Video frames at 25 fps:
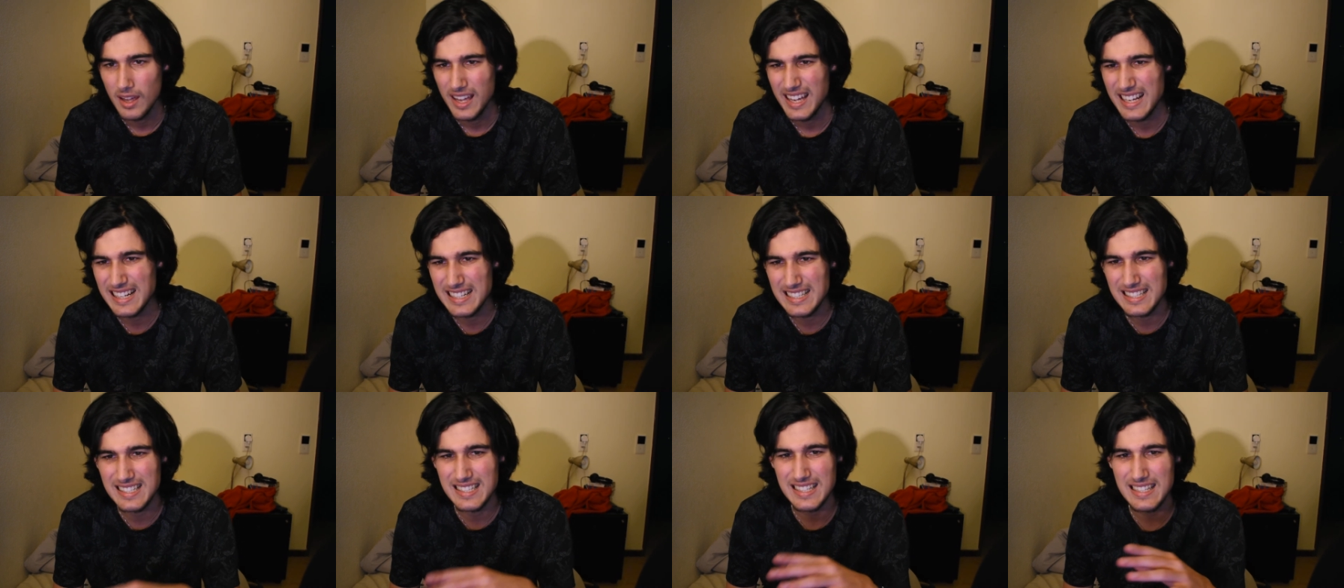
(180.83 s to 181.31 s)

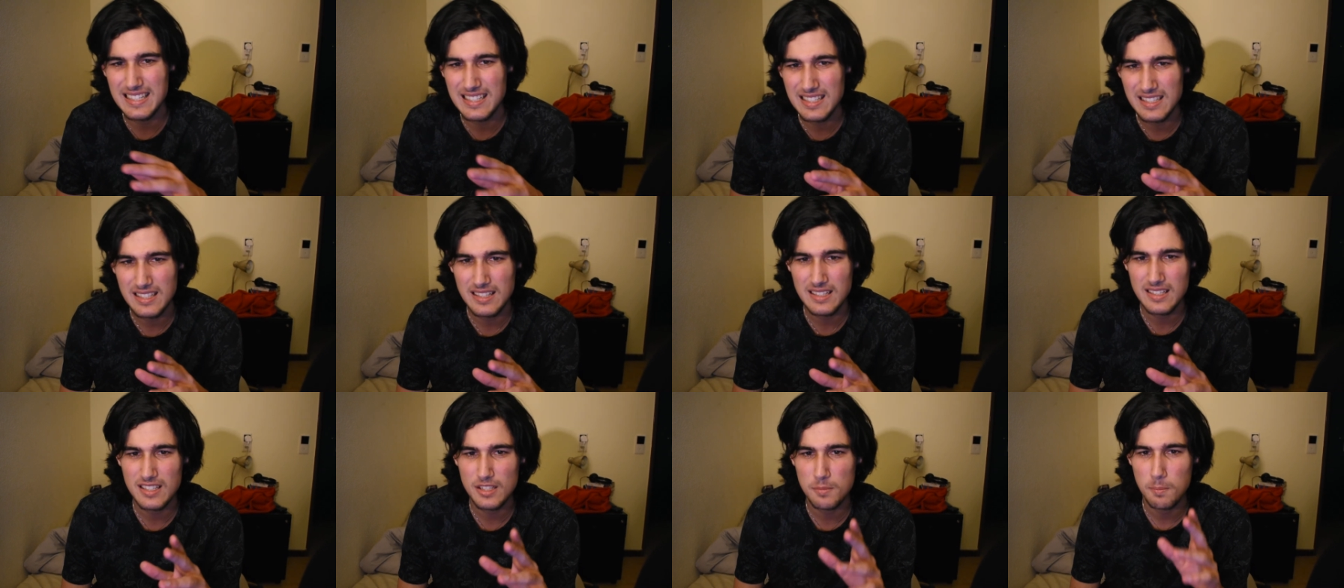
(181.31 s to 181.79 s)

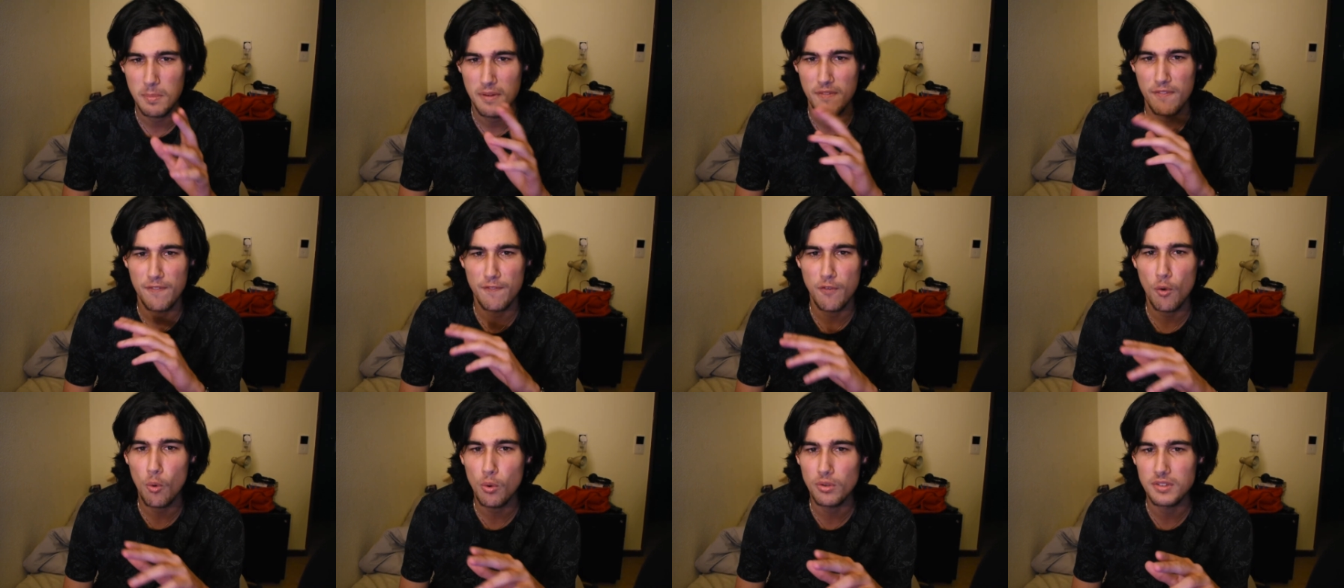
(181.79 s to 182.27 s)
Existence
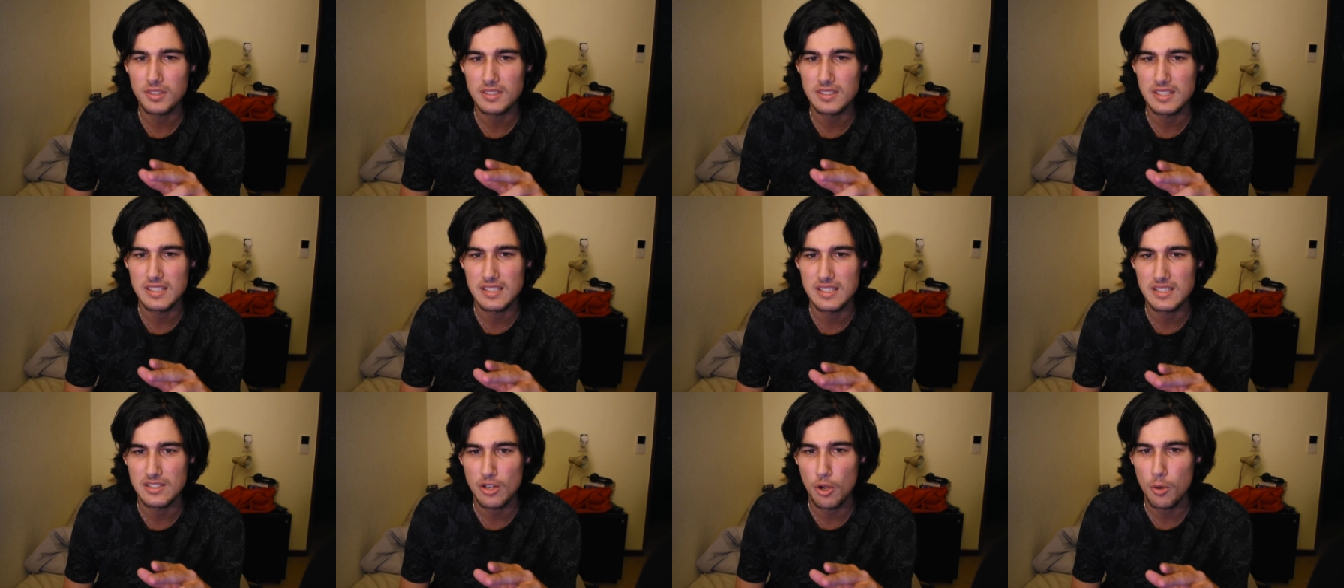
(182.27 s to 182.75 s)
before the
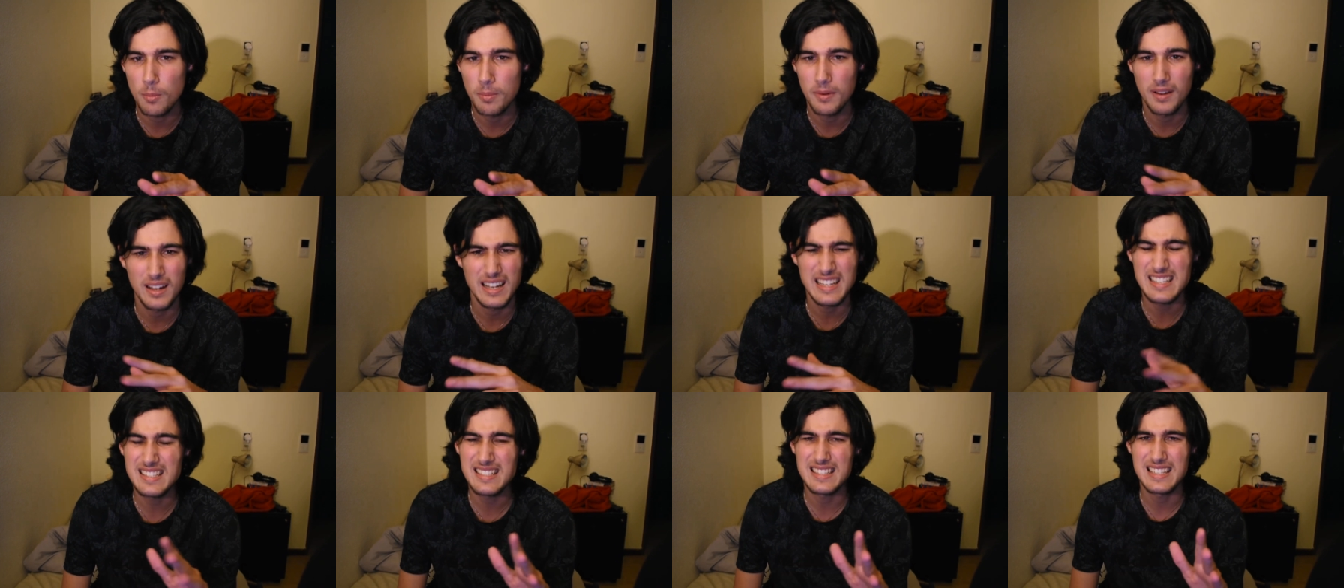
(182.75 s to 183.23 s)

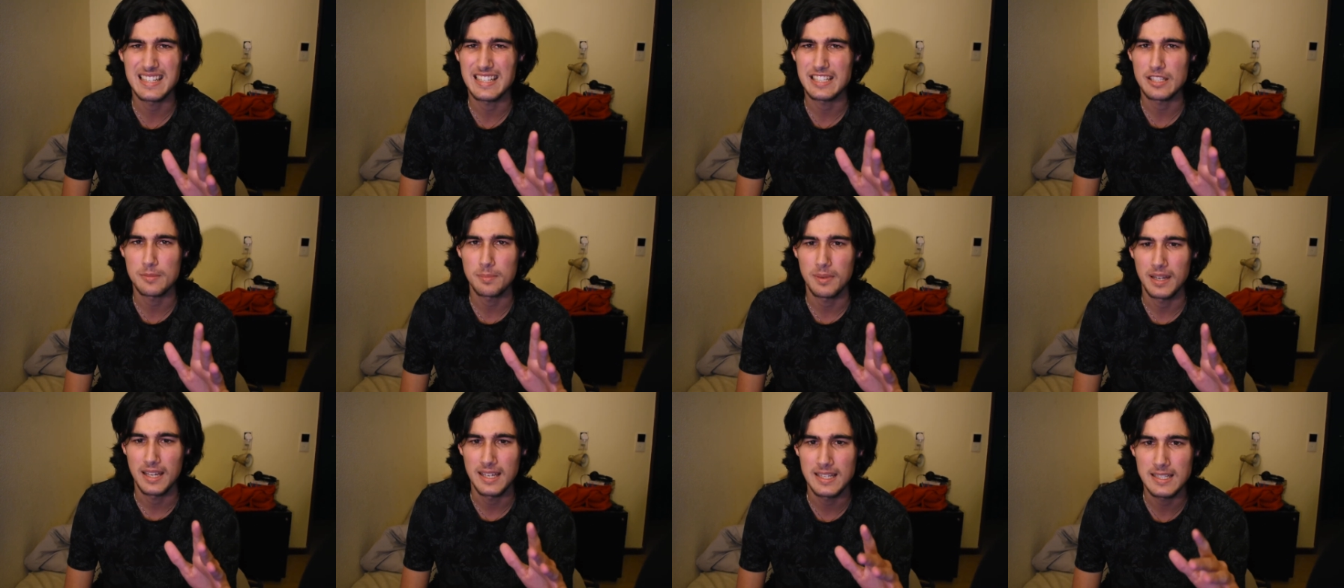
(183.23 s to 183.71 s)
dystopia isn't
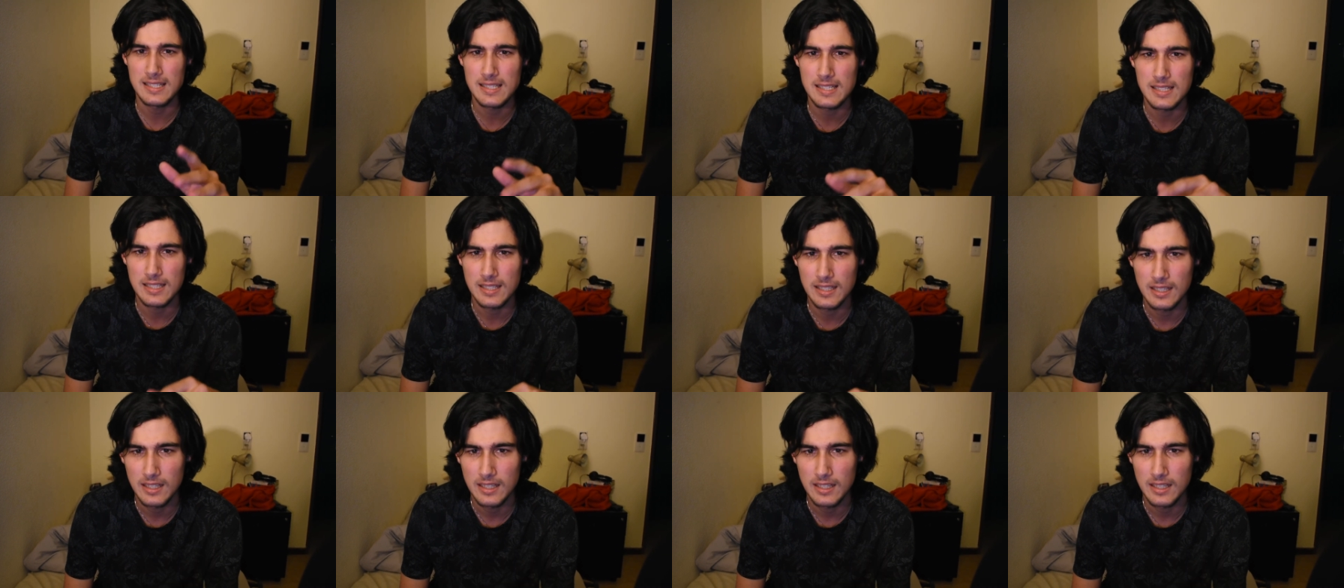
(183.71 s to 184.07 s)
explained,